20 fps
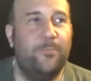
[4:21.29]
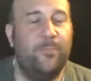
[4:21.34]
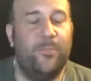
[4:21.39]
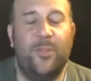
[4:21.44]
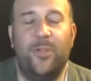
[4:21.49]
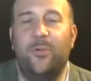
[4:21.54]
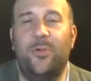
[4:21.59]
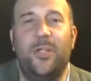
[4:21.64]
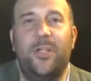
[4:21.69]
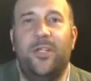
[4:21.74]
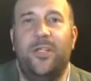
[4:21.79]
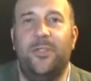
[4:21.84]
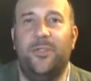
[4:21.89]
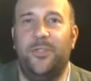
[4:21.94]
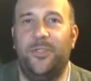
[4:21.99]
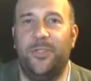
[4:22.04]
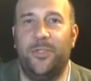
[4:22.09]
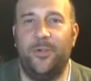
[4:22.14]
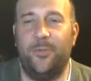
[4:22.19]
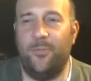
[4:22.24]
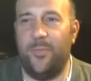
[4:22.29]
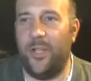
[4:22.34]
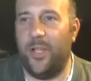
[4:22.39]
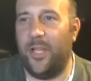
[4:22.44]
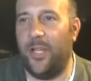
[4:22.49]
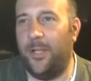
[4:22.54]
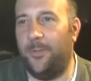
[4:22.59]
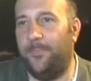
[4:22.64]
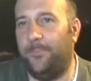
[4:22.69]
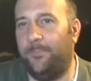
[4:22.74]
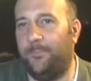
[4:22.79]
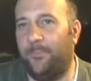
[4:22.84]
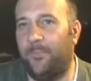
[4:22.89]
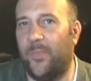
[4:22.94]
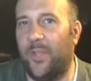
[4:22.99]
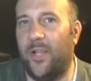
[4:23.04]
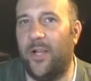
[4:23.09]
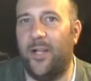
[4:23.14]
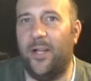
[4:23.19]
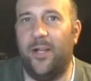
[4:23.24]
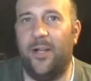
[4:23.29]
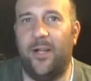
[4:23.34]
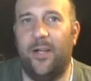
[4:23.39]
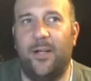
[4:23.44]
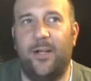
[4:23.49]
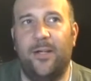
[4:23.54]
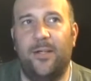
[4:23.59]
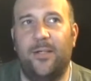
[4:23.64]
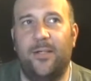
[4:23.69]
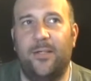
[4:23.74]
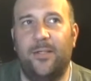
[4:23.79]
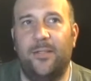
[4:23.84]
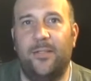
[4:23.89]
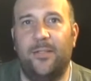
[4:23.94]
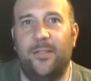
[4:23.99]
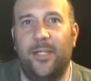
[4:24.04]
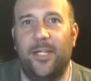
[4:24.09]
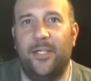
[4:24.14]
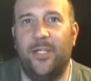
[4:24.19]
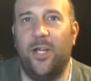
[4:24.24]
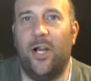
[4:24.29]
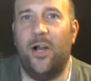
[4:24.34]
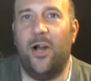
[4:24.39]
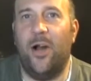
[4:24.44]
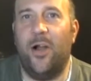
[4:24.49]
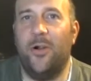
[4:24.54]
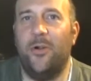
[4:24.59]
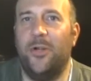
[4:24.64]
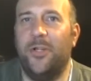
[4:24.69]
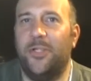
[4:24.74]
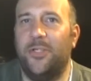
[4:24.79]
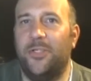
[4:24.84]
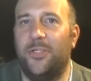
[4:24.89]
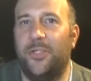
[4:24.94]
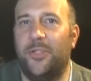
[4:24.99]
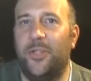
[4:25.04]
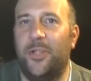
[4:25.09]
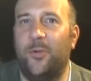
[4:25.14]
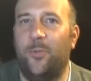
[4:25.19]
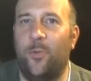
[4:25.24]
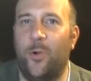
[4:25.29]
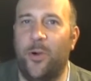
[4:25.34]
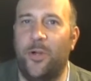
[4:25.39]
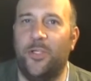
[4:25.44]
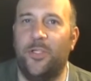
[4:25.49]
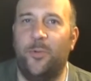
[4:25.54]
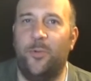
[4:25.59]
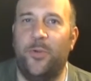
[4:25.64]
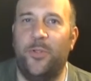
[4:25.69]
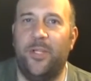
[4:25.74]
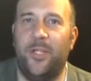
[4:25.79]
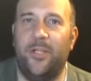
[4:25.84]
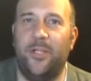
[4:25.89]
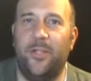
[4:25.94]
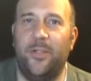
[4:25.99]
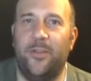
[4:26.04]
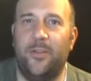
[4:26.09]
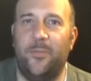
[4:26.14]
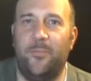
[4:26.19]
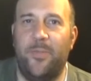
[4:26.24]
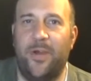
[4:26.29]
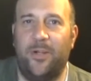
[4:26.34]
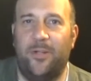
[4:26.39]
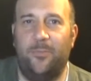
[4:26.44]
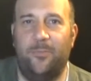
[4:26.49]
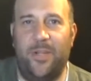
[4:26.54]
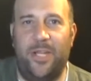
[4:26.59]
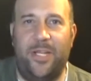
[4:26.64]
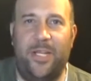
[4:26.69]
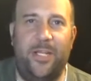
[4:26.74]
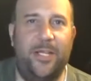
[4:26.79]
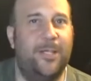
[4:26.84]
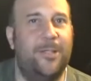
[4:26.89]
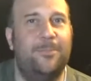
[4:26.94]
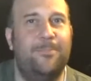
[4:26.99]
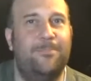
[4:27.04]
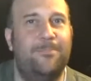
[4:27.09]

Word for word: you can consider me uh, an artist that works within the metal media.